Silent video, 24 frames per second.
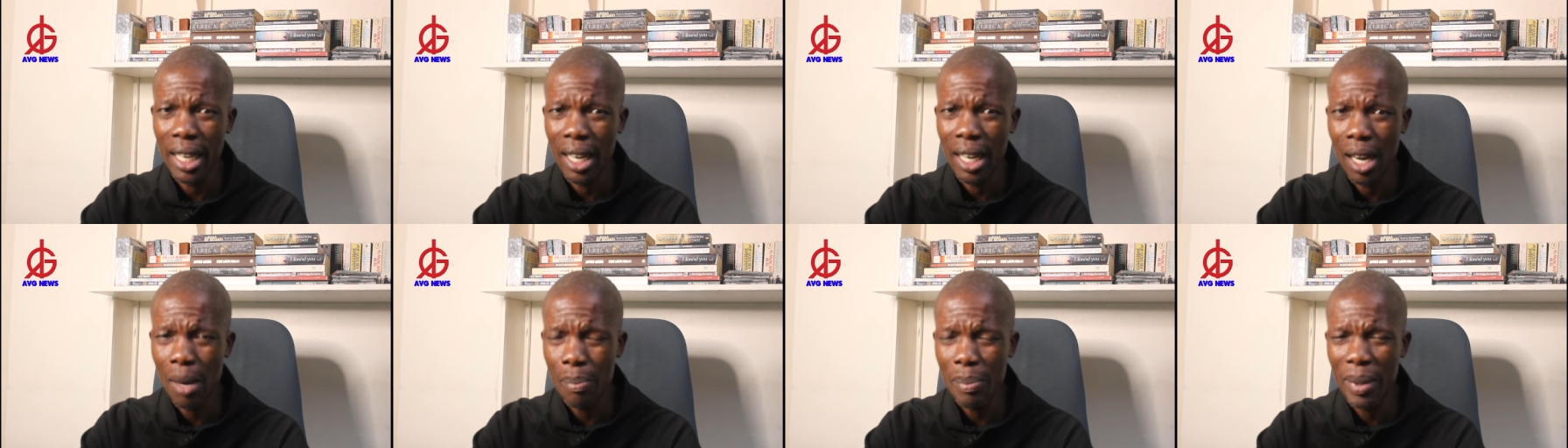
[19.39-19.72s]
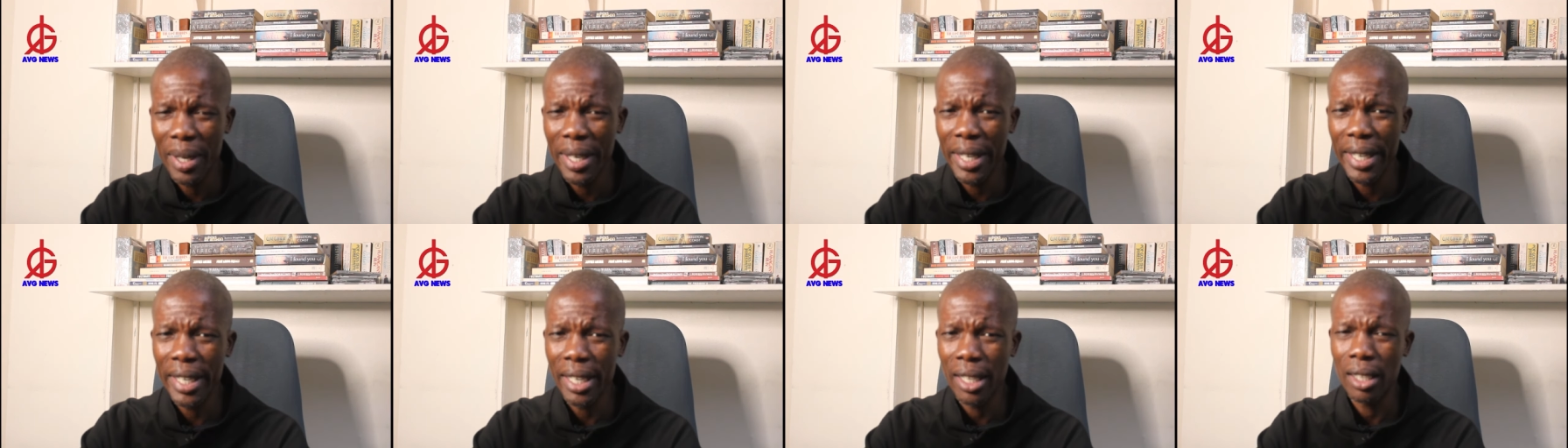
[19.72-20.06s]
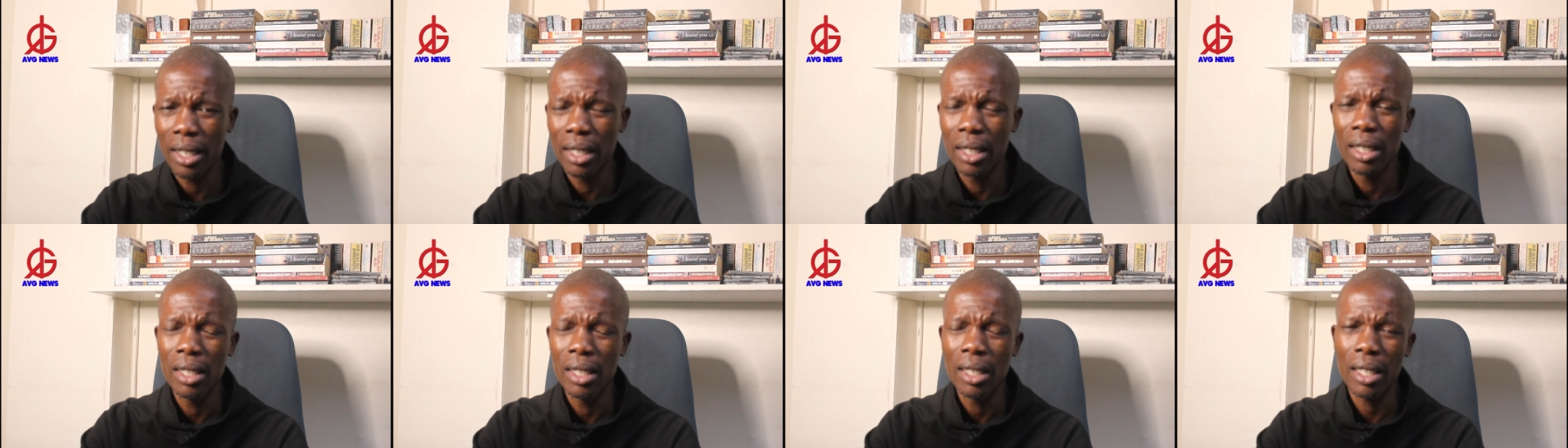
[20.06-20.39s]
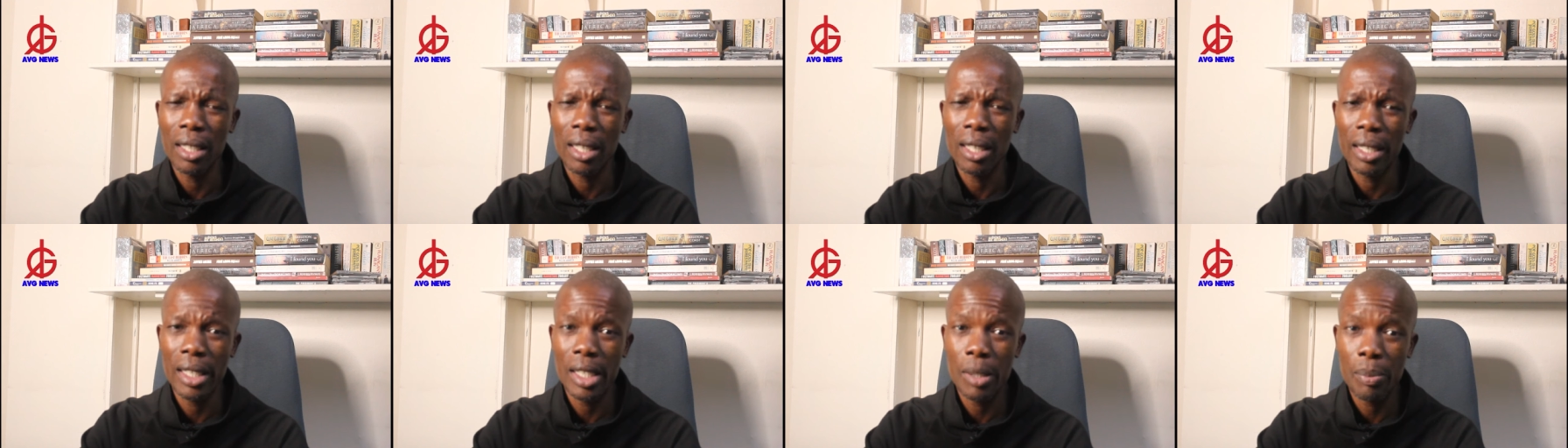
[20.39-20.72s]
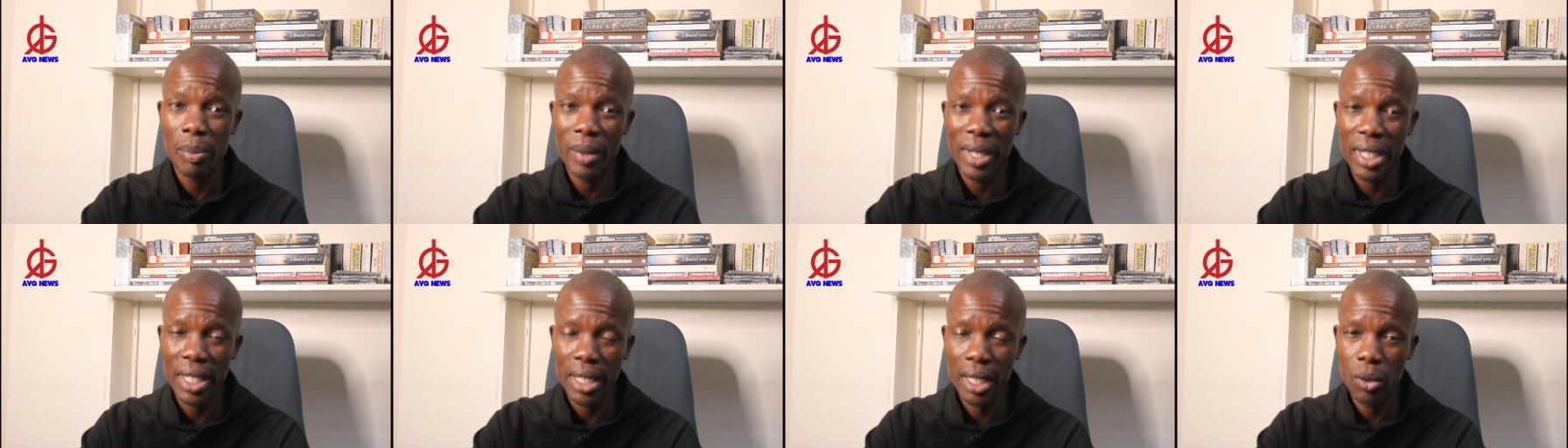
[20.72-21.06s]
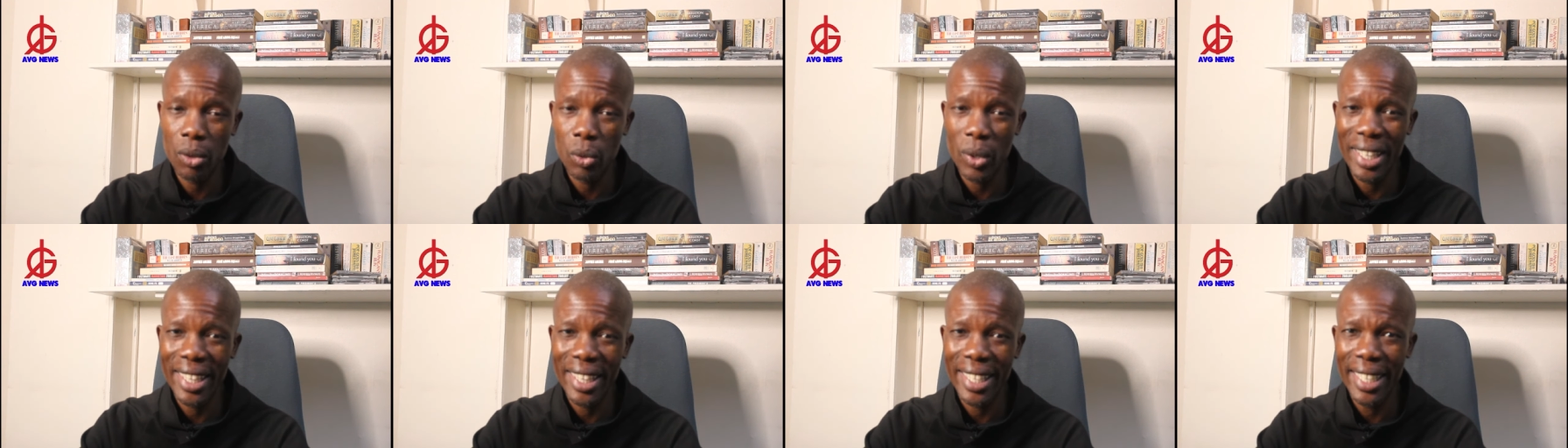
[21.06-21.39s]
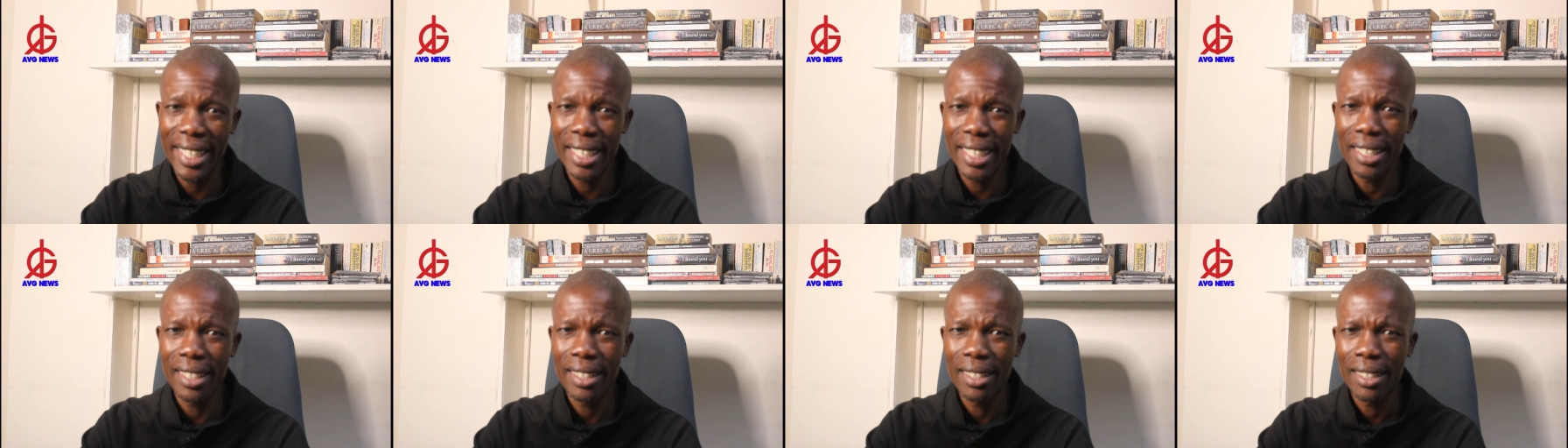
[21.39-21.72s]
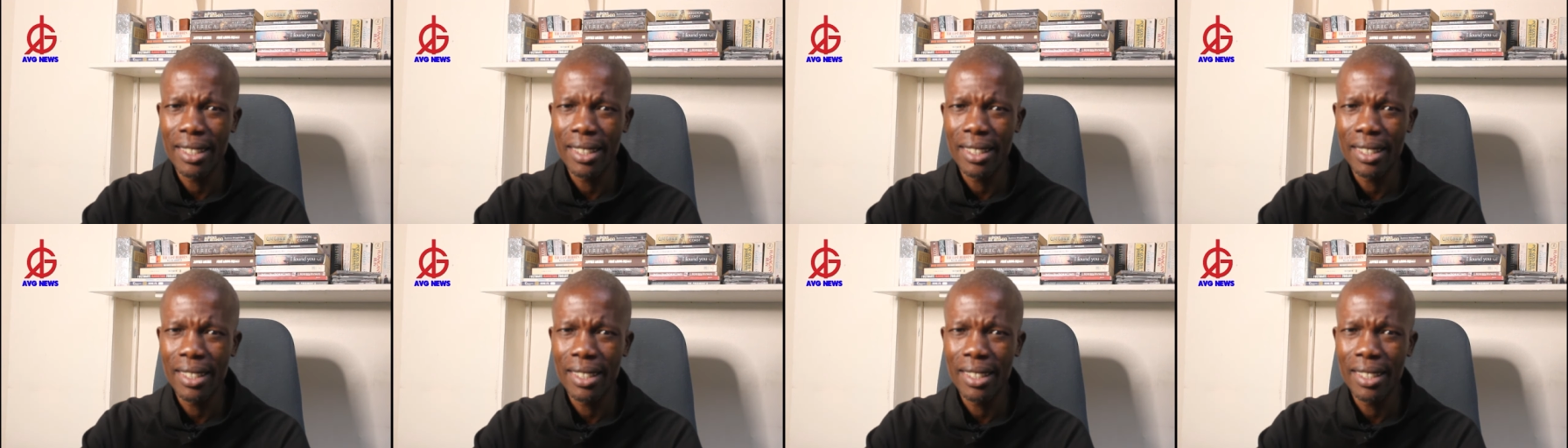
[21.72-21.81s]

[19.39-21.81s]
happening, uh, especially within